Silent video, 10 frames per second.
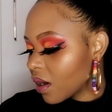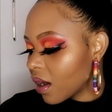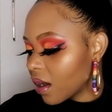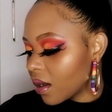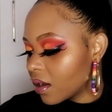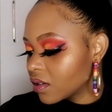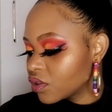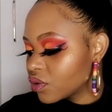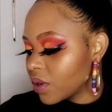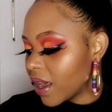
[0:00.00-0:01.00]
uh
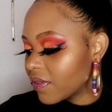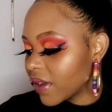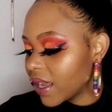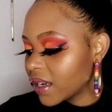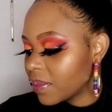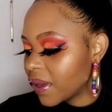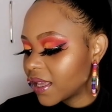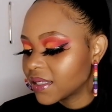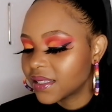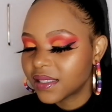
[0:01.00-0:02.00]
do you have any
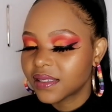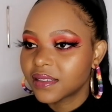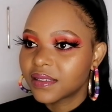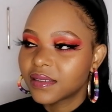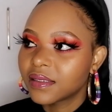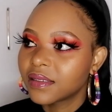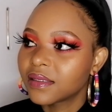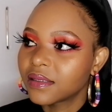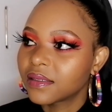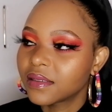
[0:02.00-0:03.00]
pets
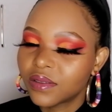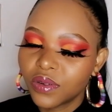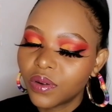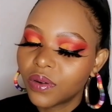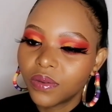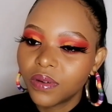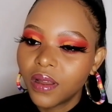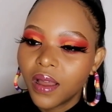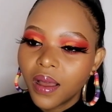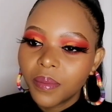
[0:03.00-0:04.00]
no
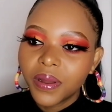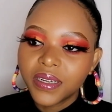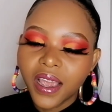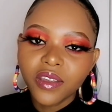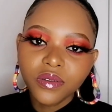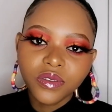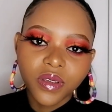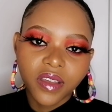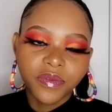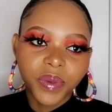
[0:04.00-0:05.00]
but i used
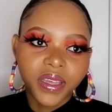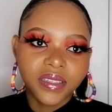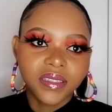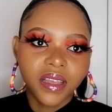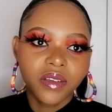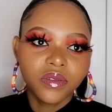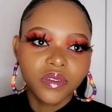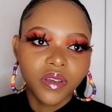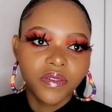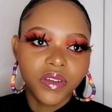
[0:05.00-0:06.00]
to have pets i used
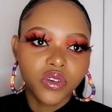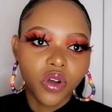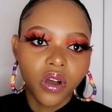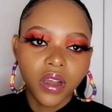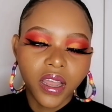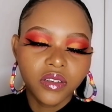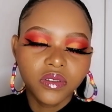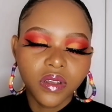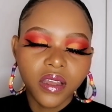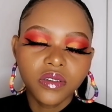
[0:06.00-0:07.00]
to have a dog i
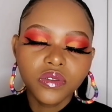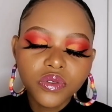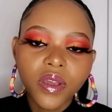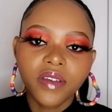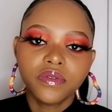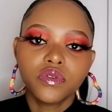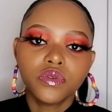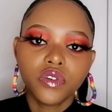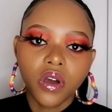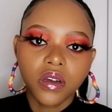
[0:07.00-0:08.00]
used i used to have
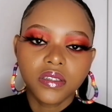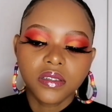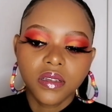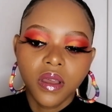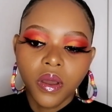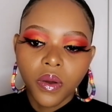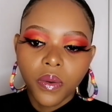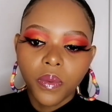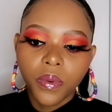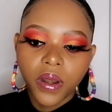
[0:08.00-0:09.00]
two dogs
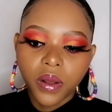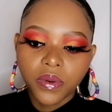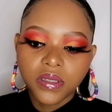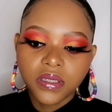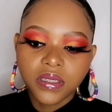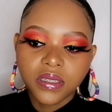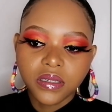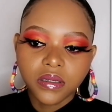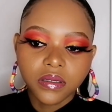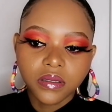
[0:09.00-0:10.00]
when i was
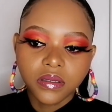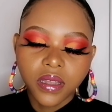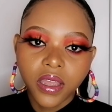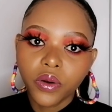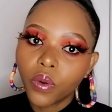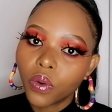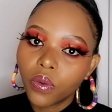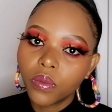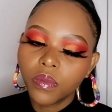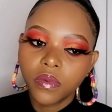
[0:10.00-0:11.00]
still at
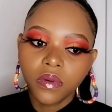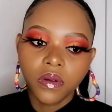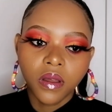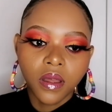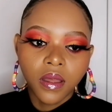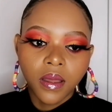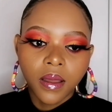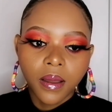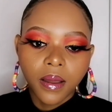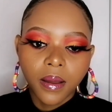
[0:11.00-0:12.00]
home
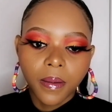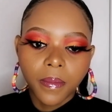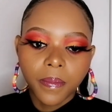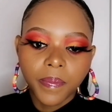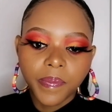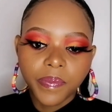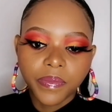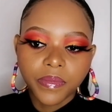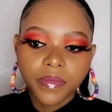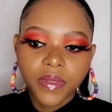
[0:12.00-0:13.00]
um,
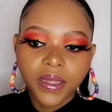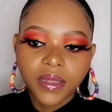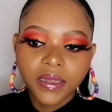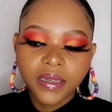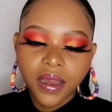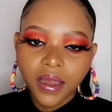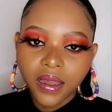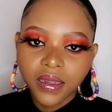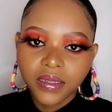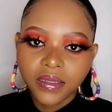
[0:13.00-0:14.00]
they
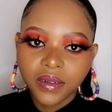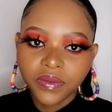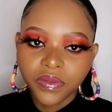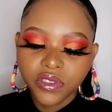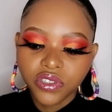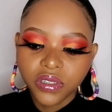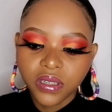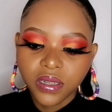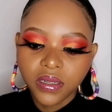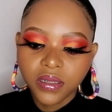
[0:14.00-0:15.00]
died
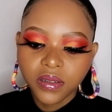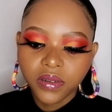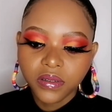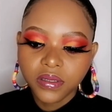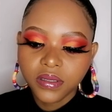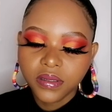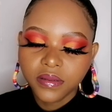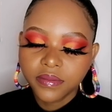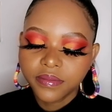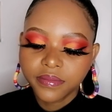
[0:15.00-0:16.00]
unfortunately because